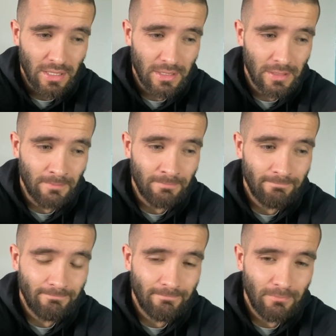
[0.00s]
And
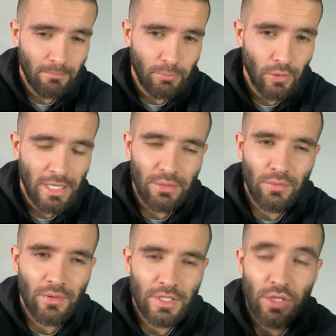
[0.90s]
I
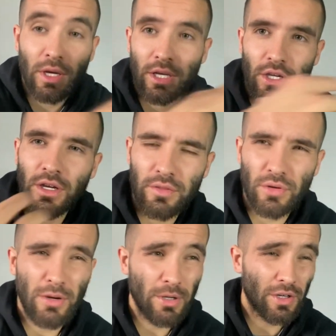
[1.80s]
kind of
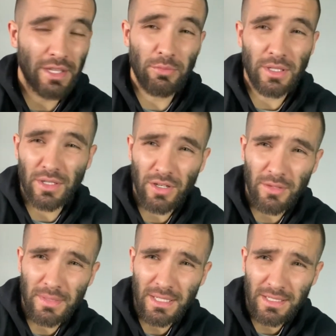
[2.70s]
thought, oh my God, that would be the
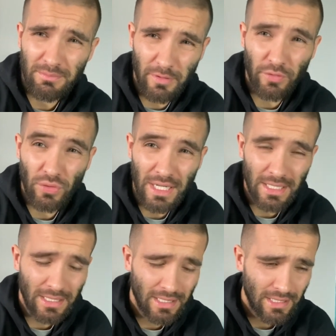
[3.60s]
nightmare
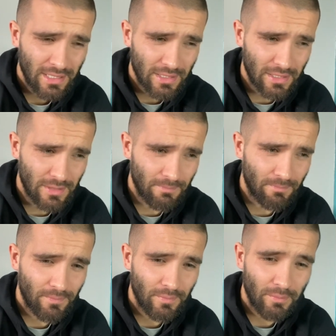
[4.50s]
beforehand.
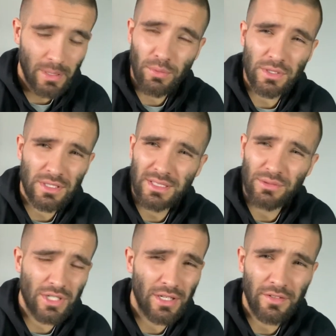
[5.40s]
But it wasn't, it
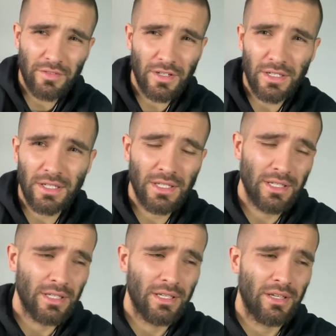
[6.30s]
was kind of fine.
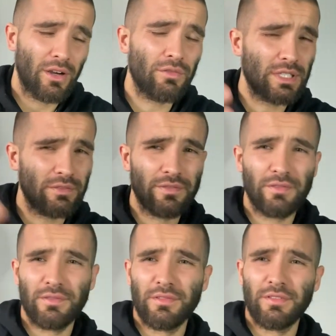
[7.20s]
Obviously, if
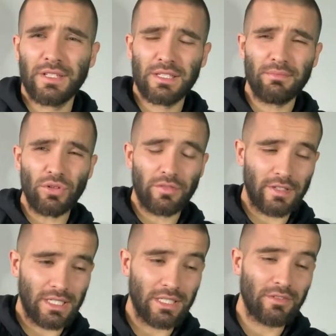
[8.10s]
you've had some
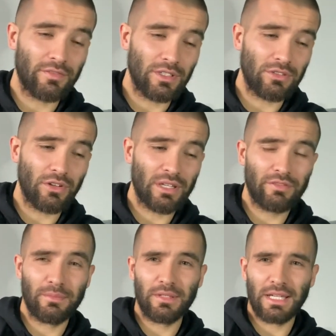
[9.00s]
morphine, you're groggy
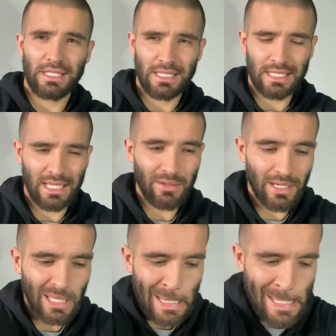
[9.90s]
from your anaesthetic anyway.